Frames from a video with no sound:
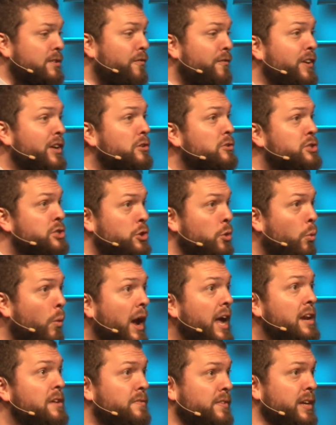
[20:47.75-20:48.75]
feels the
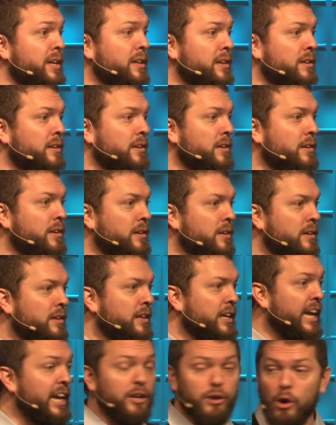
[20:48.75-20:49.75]
weight of it.
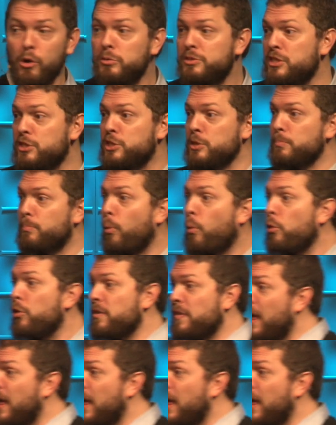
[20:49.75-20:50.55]
He knows it's important.